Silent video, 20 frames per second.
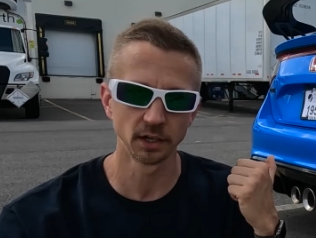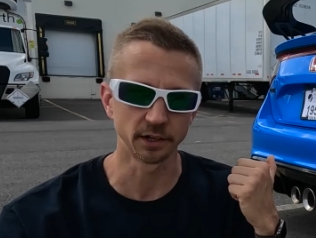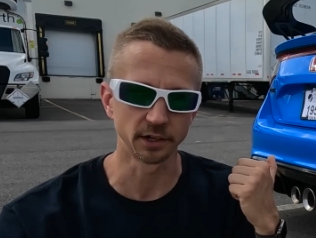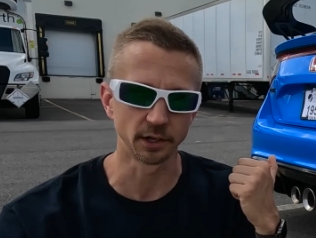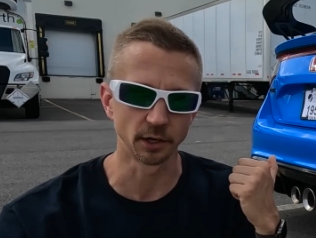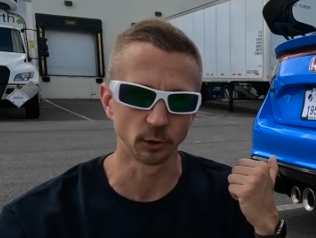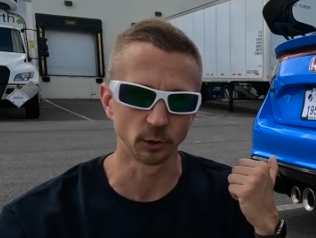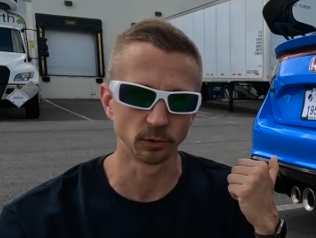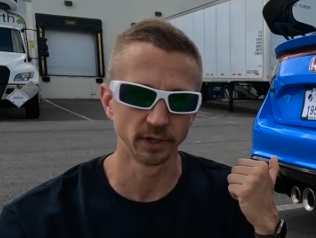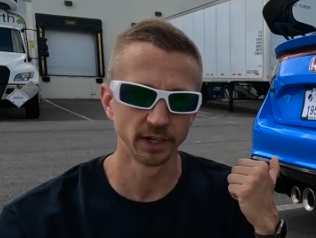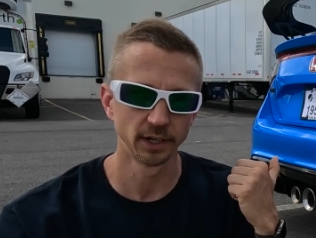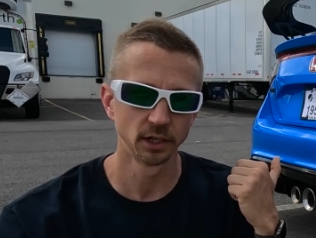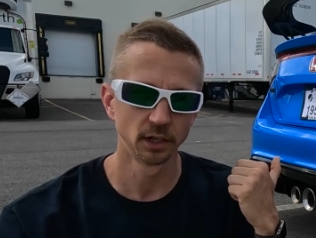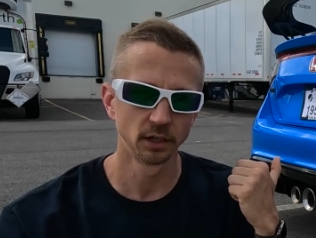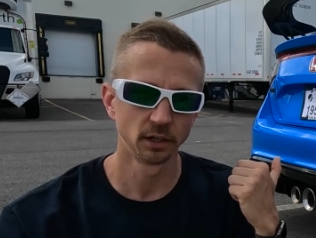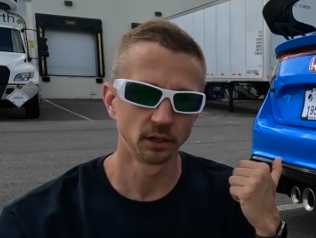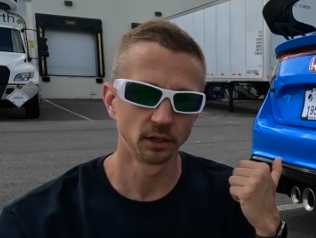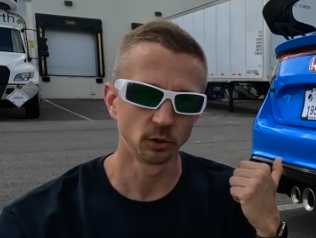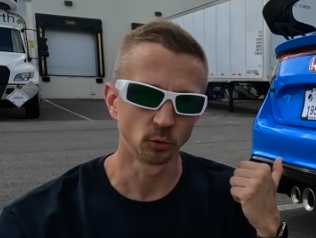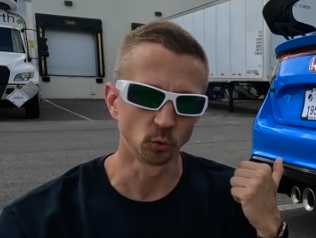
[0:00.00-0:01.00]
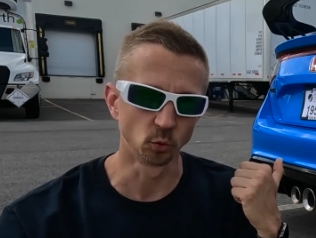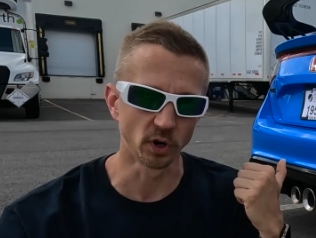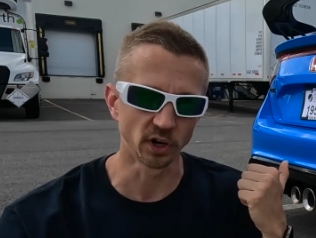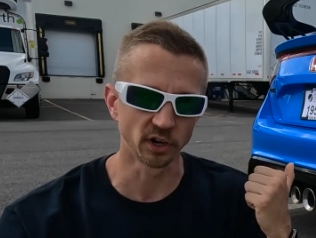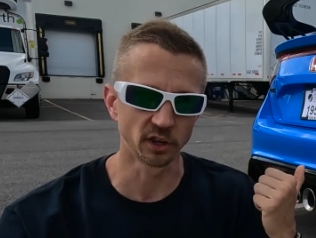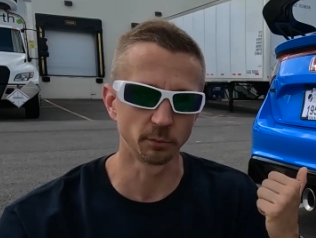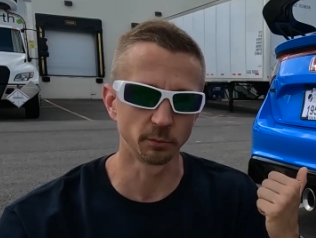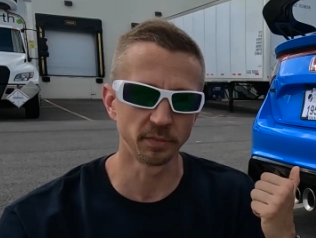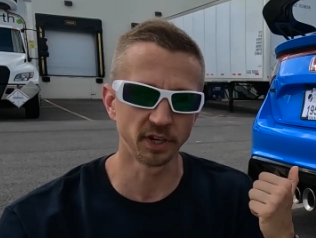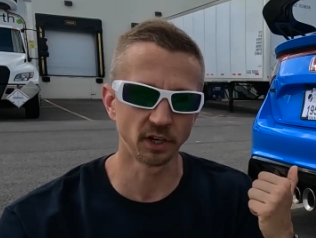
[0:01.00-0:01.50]
you know,
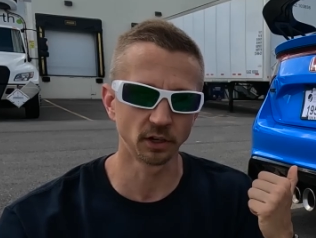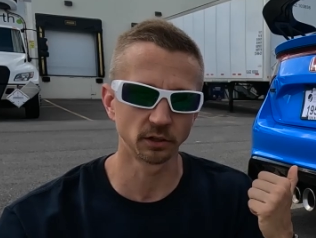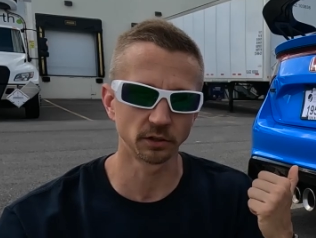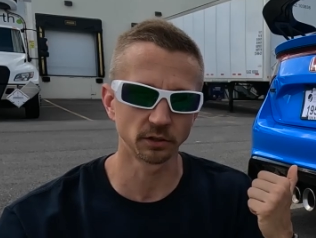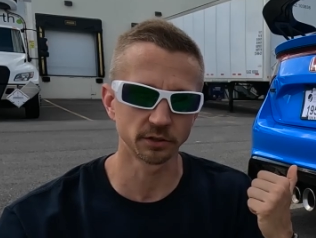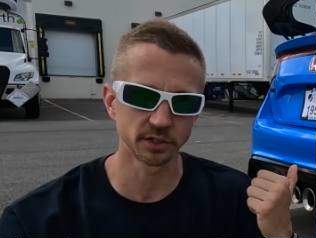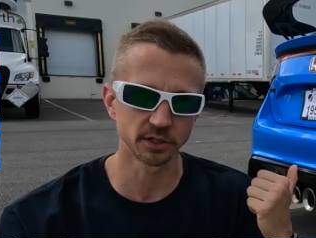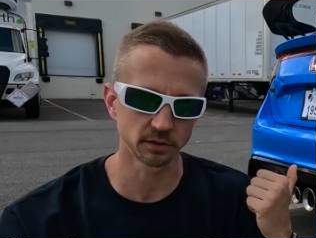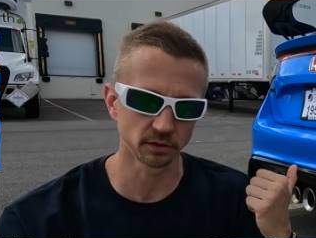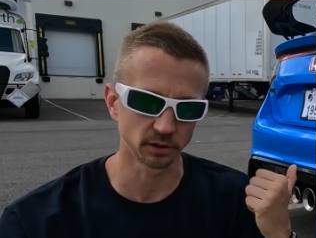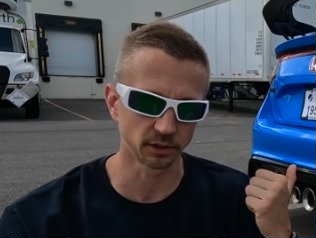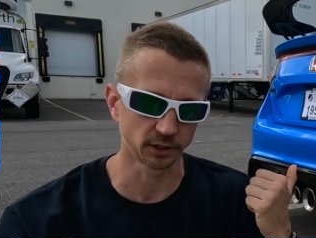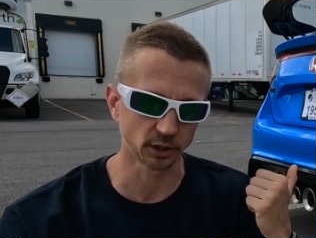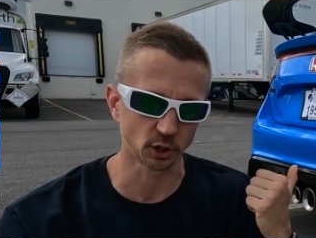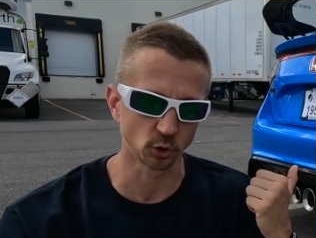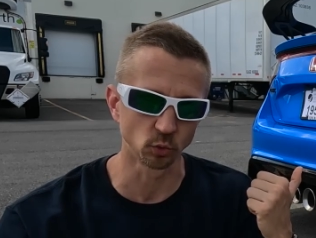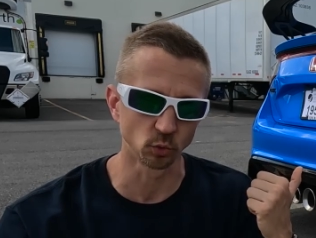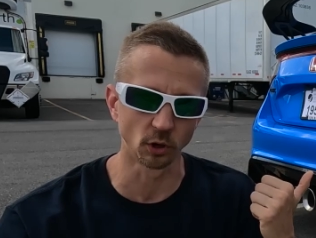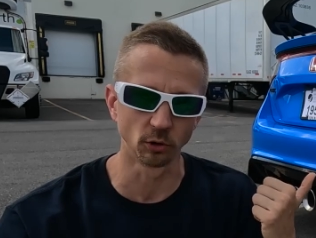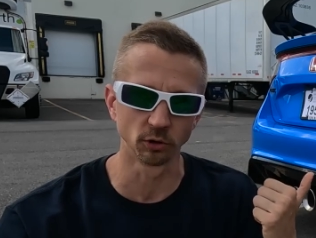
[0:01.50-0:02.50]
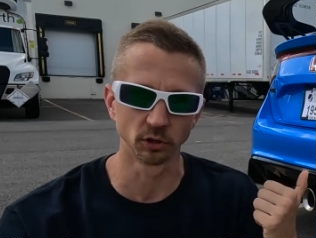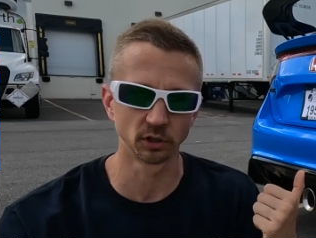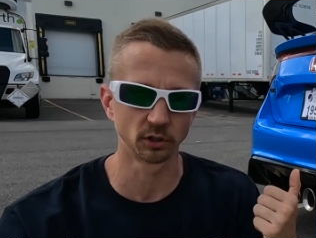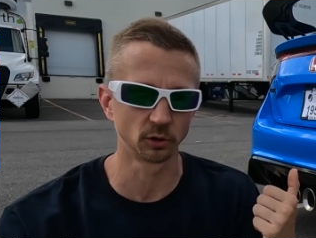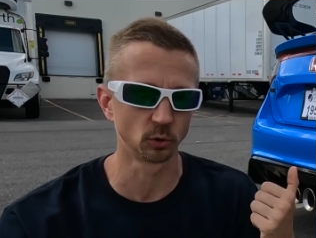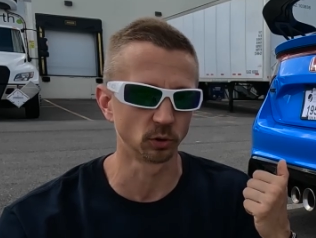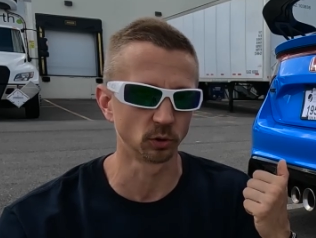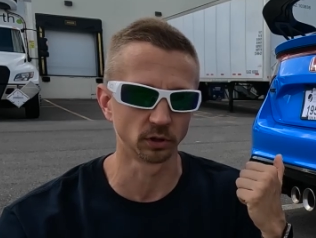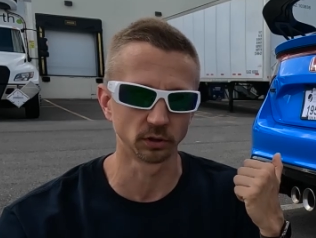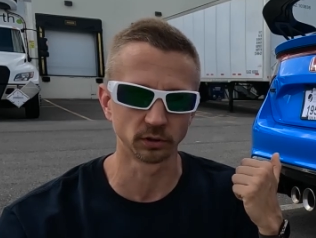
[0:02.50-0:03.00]
run-of-the-mill Corolla
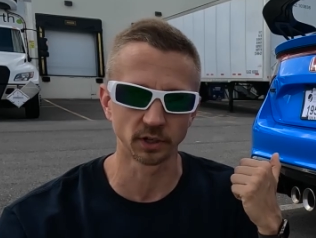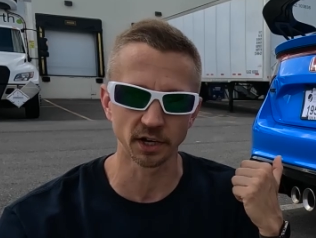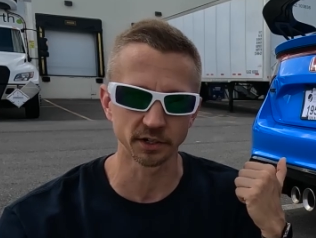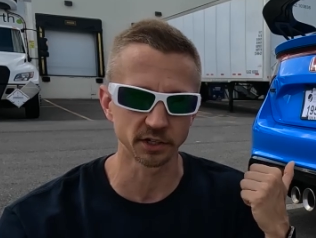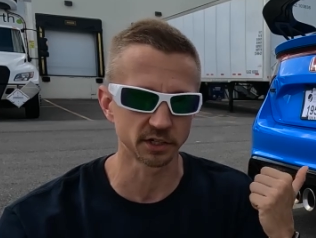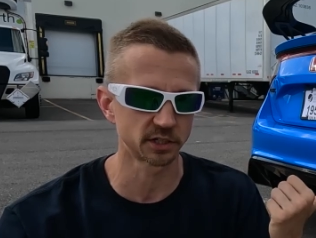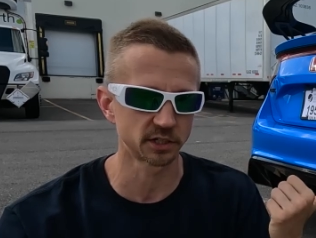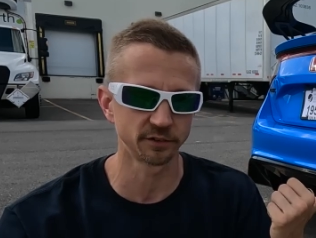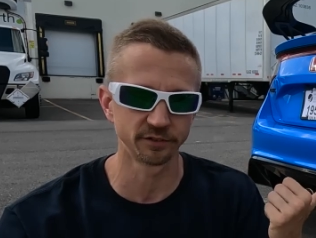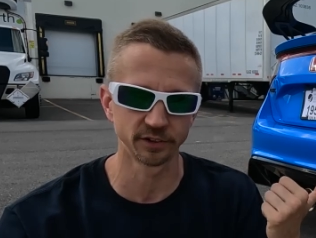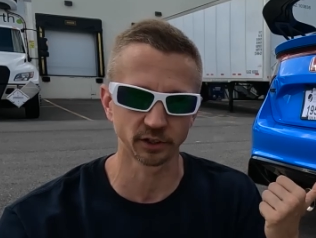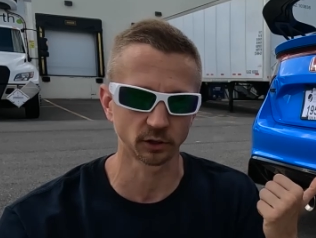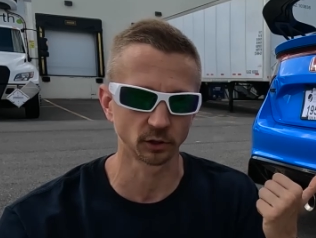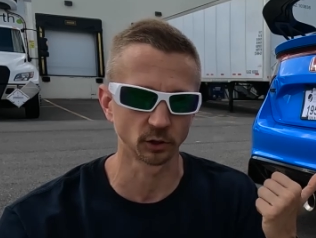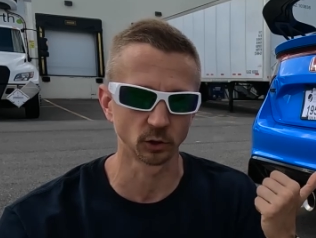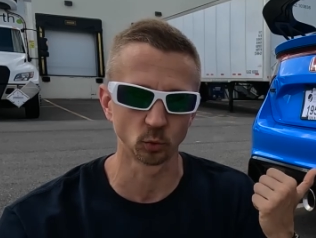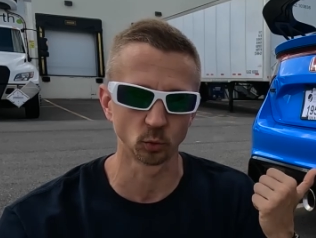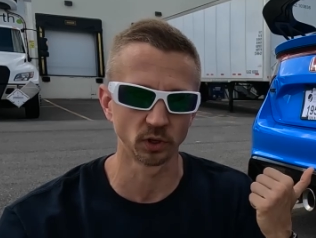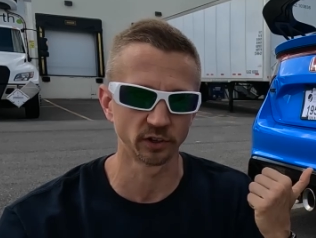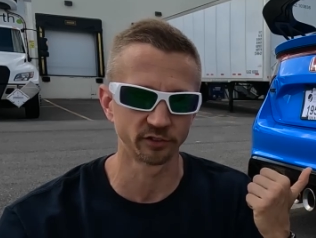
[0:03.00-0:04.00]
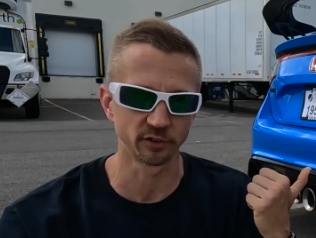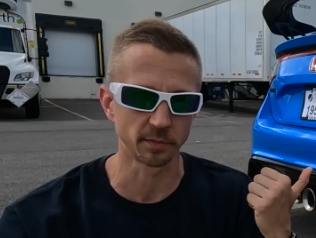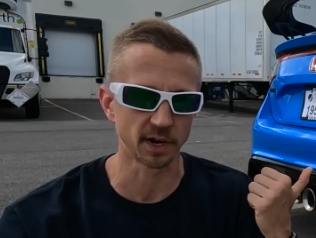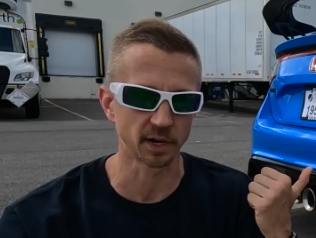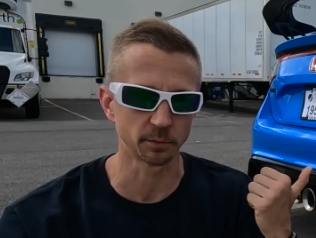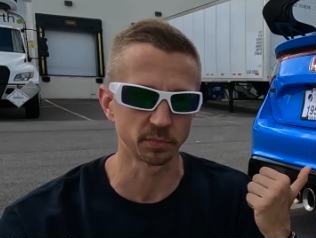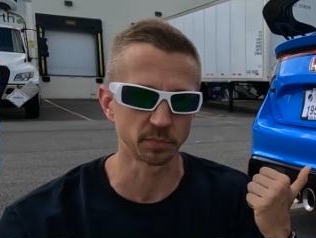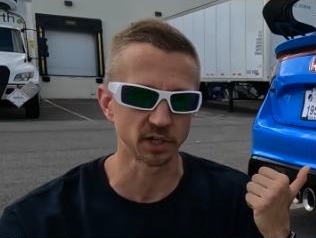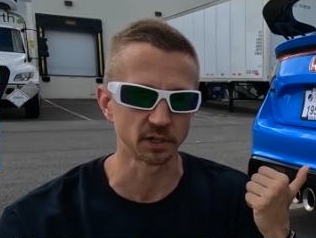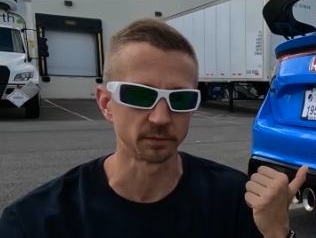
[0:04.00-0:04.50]
or Honda Civic or whatever it
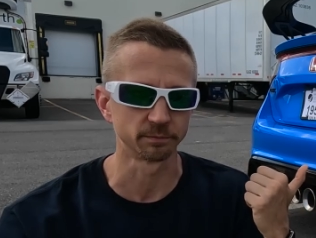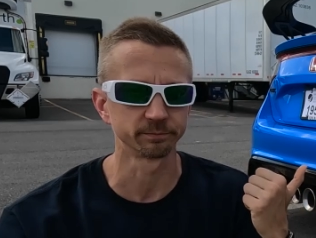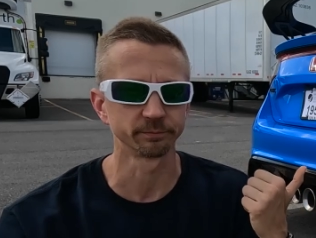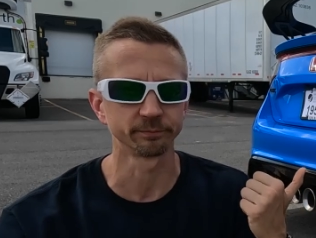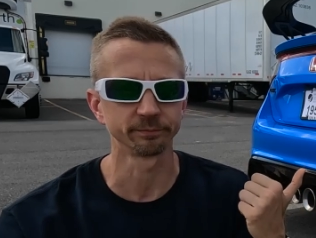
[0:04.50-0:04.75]
might be.